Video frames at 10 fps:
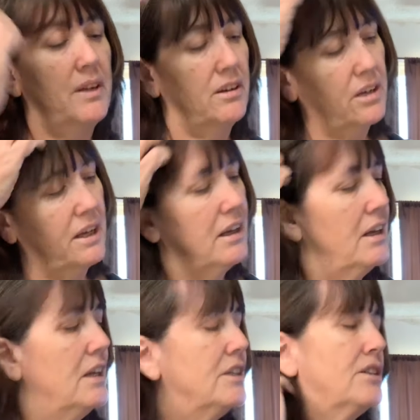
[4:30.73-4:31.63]
Okay,
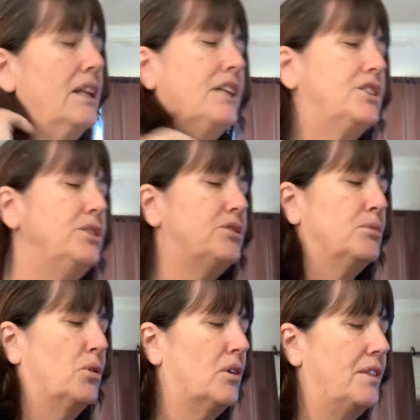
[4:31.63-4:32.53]
so let's do some
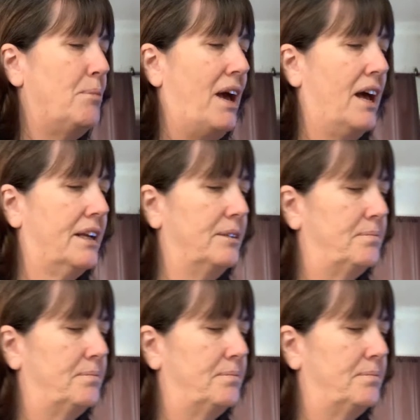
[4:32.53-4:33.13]
more on the back.